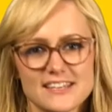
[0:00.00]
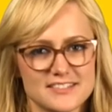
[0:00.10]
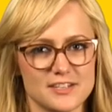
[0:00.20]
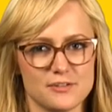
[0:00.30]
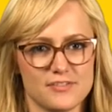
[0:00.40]

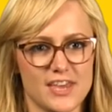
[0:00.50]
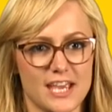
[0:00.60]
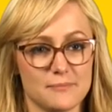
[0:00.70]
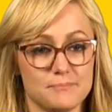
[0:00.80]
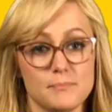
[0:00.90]
isn't your
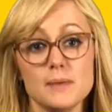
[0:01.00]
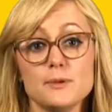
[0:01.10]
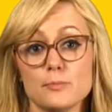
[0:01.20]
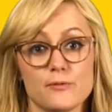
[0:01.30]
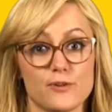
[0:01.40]
thing. Maybe
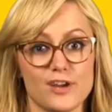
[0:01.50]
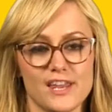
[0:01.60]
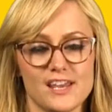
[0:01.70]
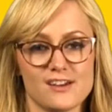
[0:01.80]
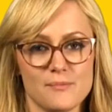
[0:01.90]
you prefer
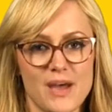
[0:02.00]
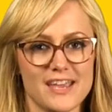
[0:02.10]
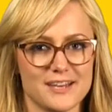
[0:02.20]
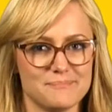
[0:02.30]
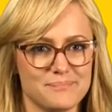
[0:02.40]
getting on a
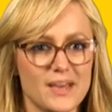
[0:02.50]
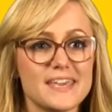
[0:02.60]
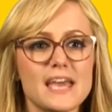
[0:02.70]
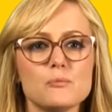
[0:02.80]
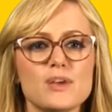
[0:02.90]
bike.
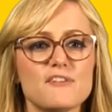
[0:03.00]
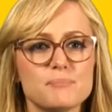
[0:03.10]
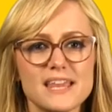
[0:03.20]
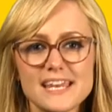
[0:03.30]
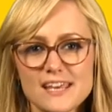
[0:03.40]
Again, we have
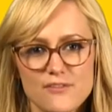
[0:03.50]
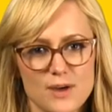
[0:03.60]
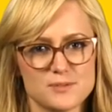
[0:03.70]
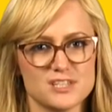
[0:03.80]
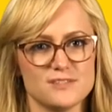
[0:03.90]
plenty of
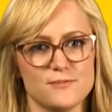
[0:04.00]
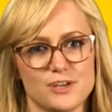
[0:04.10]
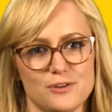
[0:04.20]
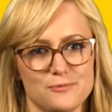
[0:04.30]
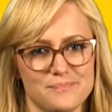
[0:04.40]
options for
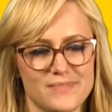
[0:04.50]
you.